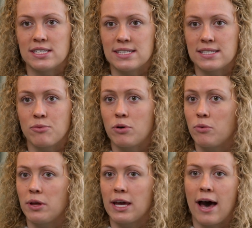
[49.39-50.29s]
assistant
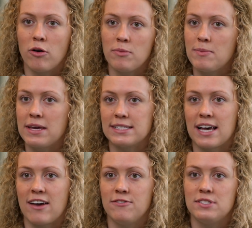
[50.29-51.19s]
will really help me because
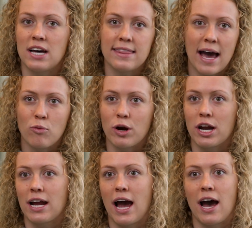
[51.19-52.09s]
I've done that work.